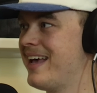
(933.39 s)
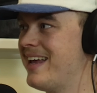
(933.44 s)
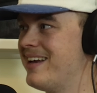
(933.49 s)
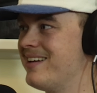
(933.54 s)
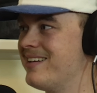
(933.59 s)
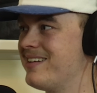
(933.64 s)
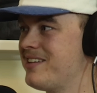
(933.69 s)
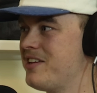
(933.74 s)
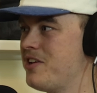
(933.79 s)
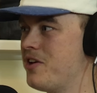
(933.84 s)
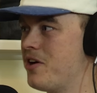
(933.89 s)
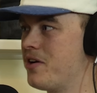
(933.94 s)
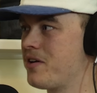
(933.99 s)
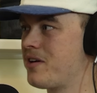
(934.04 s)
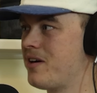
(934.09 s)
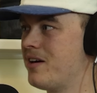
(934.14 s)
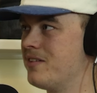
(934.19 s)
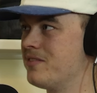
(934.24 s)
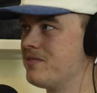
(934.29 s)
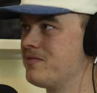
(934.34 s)
And you know,
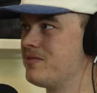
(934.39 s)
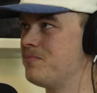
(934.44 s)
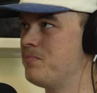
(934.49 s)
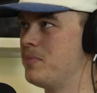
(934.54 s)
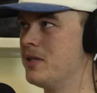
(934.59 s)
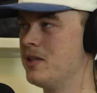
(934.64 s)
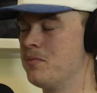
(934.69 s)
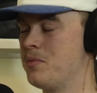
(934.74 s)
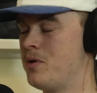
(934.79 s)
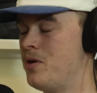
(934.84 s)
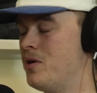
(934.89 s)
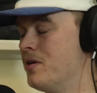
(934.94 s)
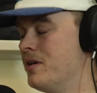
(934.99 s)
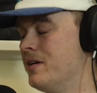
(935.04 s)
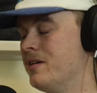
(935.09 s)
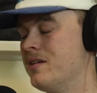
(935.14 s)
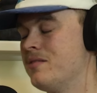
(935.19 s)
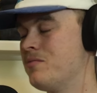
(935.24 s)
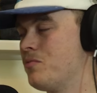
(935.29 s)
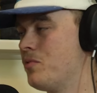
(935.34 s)
kind of Billabong
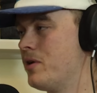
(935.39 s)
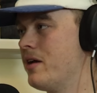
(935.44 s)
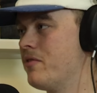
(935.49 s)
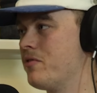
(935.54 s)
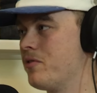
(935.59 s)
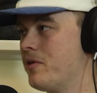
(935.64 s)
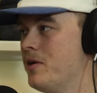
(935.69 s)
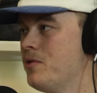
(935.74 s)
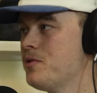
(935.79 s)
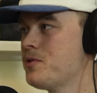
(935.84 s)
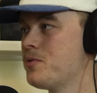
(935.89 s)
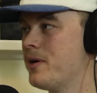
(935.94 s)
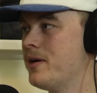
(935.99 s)
and whatever else.